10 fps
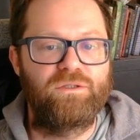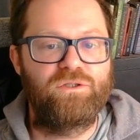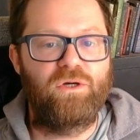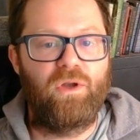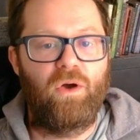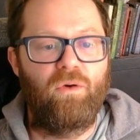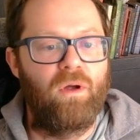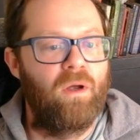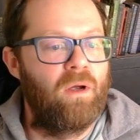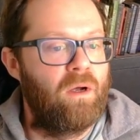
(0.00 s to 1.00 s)
Don't know.
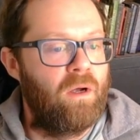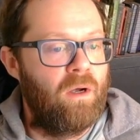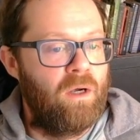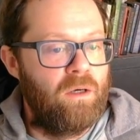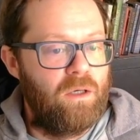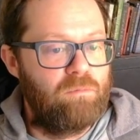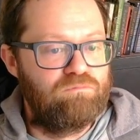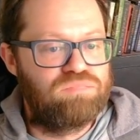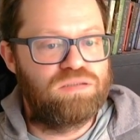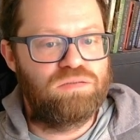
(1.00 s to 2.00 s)

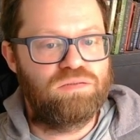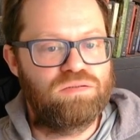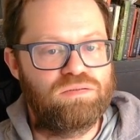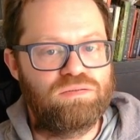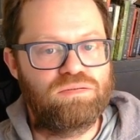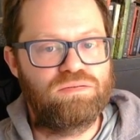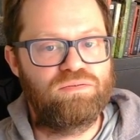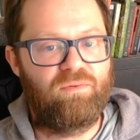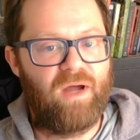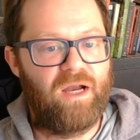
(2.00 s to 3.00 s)

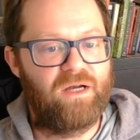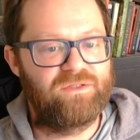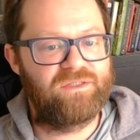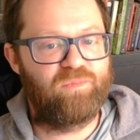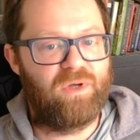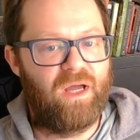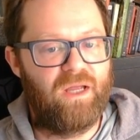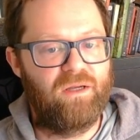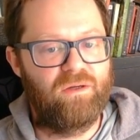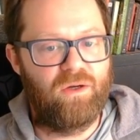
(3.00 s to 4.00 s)
Firehouse supply
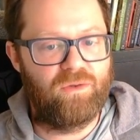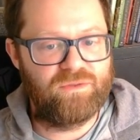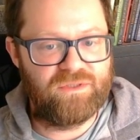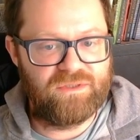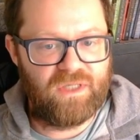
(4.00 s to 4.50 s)
hoses.